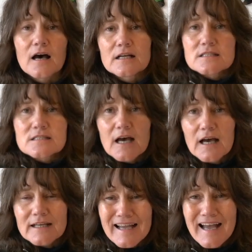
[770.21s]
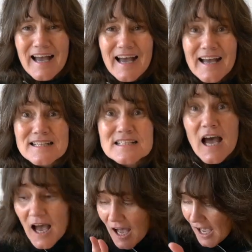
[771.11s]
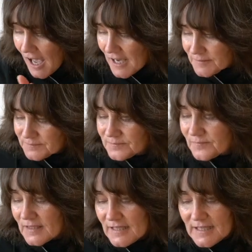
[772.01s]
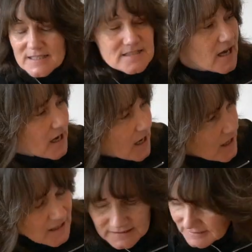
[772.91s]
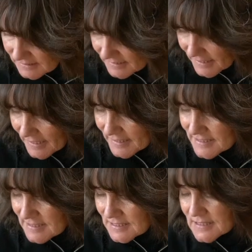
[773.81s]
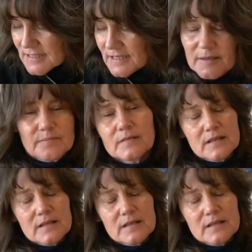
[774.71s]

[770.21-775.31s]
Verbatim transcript: A duck and ah. It's ah again, isn't it?